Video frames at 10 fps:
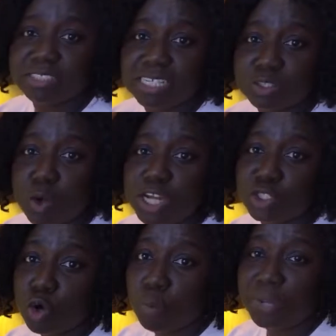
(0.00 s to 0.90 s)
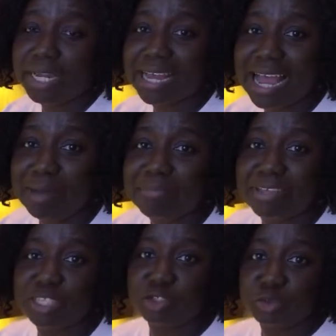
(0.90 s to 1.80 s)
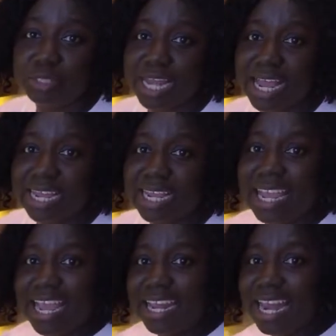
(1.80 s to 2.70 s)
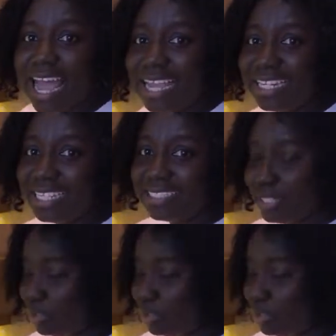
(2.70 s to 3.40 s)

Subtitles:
just going to open up the tuna and add it